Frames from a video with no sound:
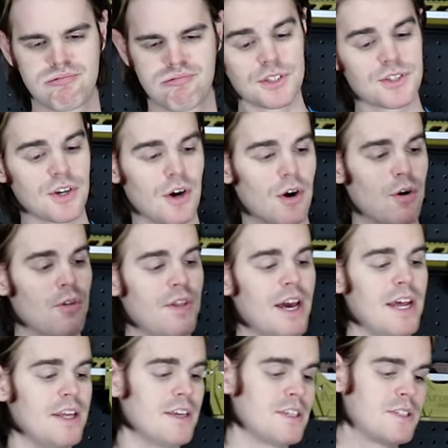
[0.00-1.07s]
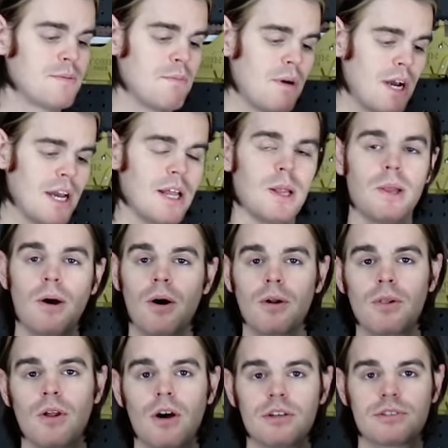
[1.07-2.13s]
so that is my
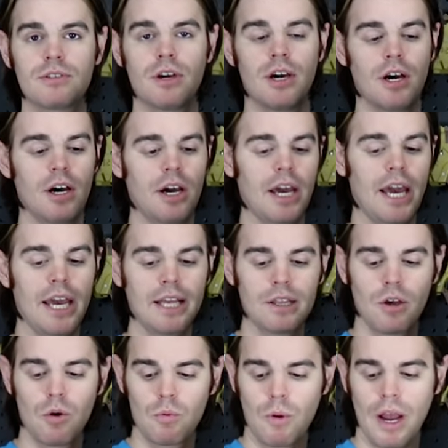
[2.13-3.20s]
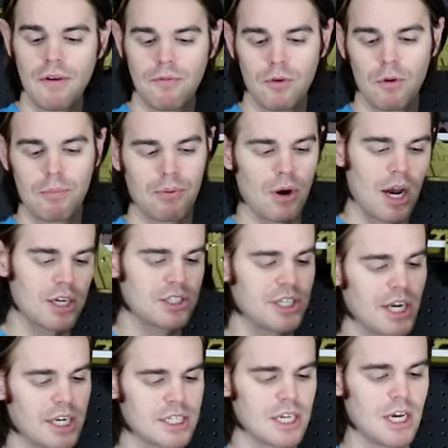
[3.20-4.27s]
long lost uh, Halo rifle
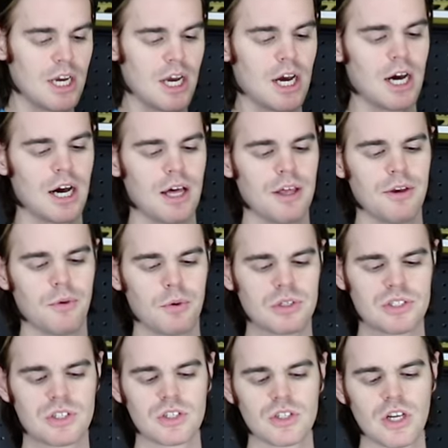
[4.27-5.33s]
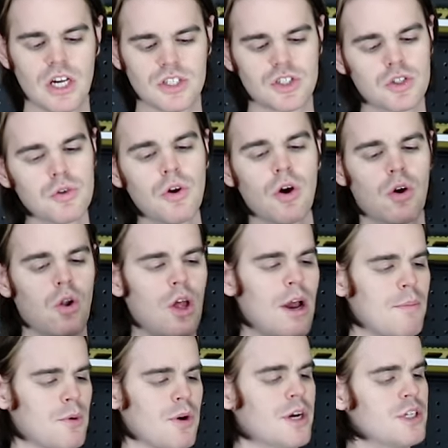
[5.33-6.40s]
project. Uh, it was a pseudo
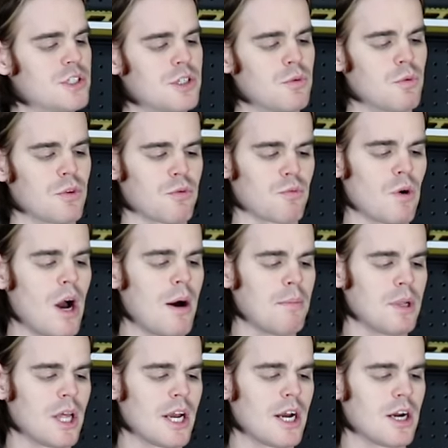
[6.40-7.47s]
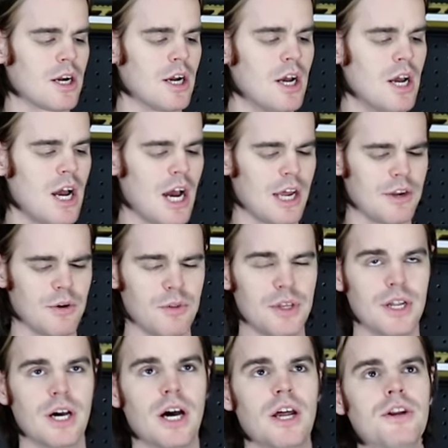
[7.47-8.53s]
collaboration with Rob Lair. I know
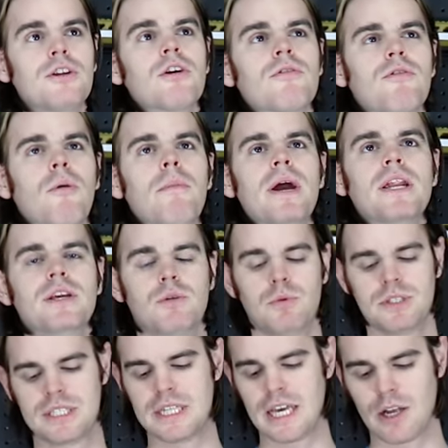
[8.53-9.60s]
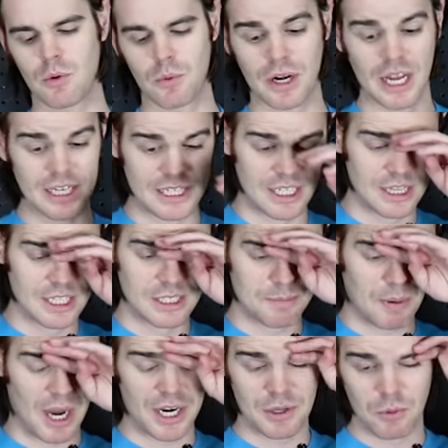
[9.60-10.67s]
that uh, Nerfomania was there when I did this
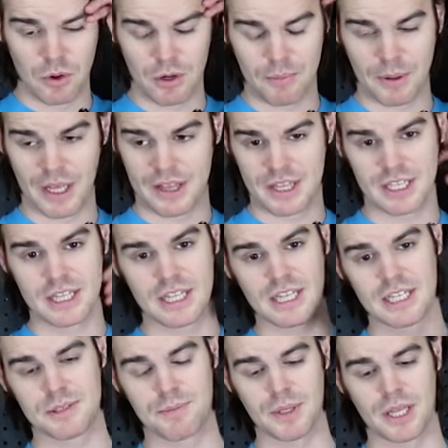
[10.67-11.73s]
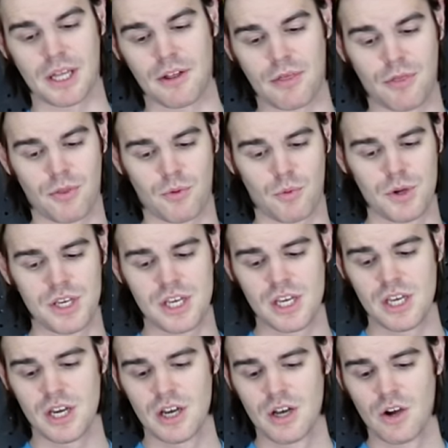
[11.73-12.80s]
body work, but I think that that's been like
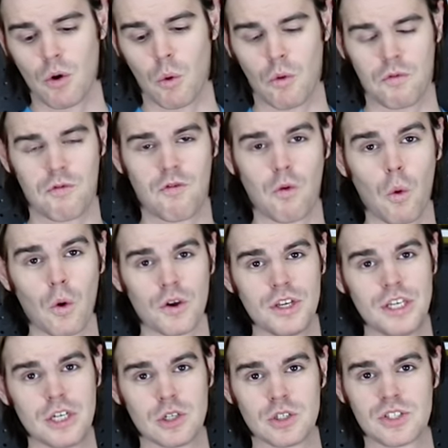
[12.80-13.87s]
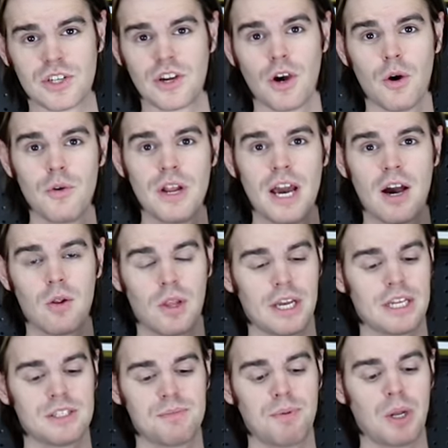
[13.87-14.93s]
three or four years ago now.
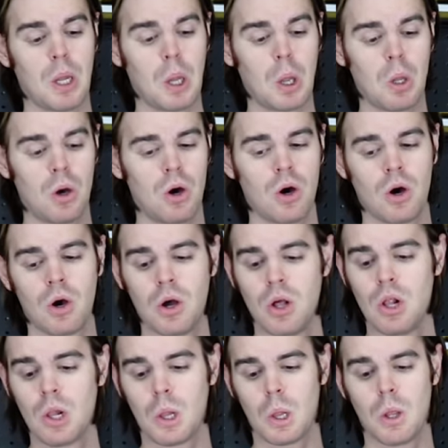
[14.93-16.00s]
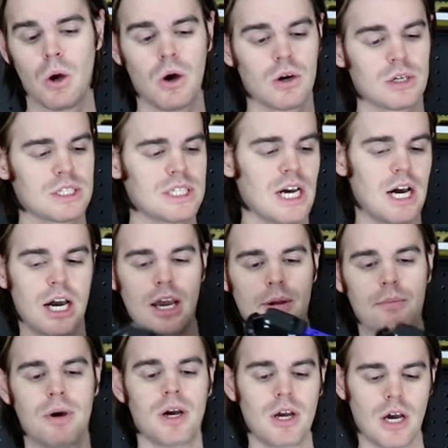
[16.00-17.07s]
Like, it's been a long, long
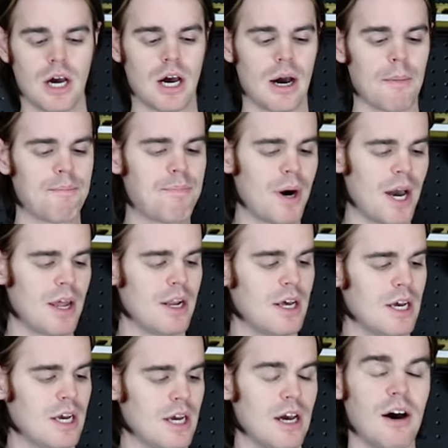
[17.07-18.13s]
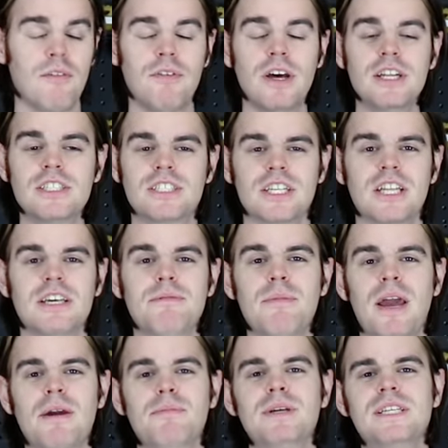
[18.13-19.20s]
time, uh, but eventually,
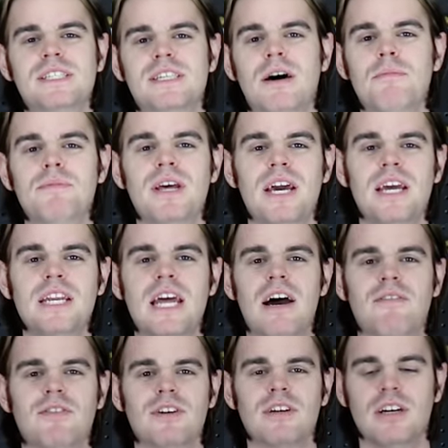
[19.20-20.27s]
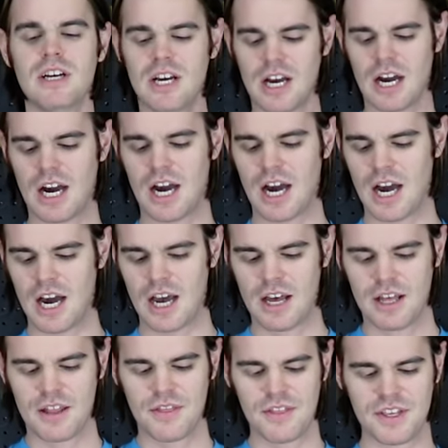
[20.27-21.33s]
maybe someday, never. Uh,
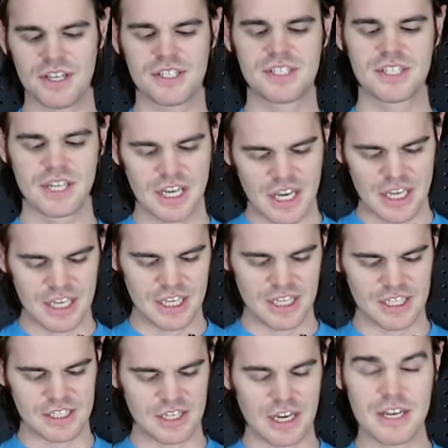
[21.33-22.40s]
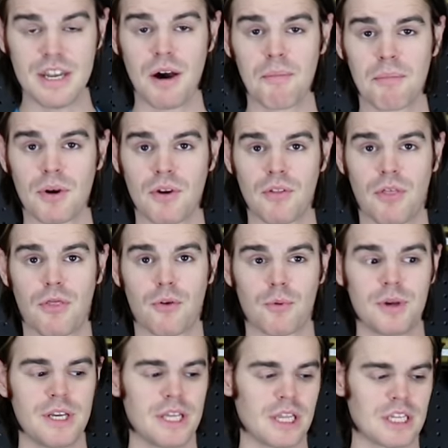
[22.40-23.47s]
This is number
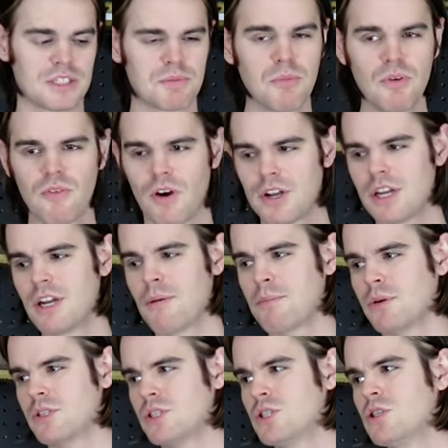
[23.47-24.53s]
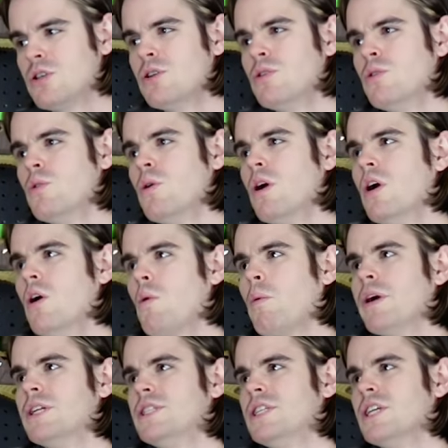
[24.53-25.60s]
three. Let's move on to number two,
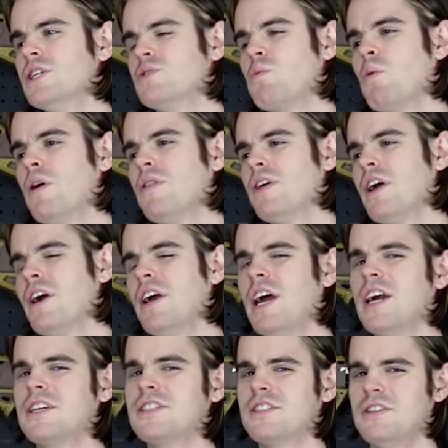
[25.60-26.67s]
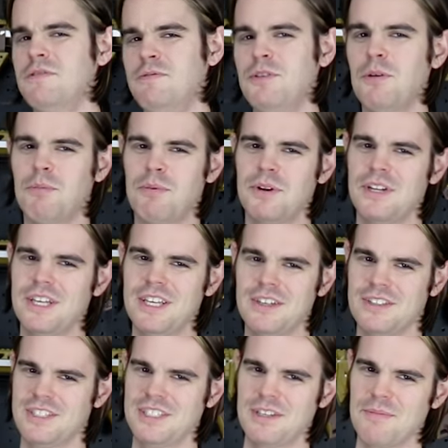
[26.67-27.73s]
which is one that I actually feel pretty
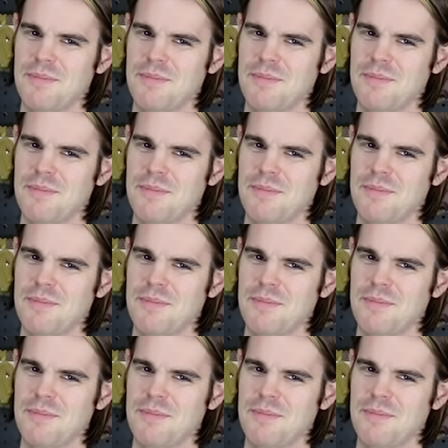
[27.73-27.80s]
guilty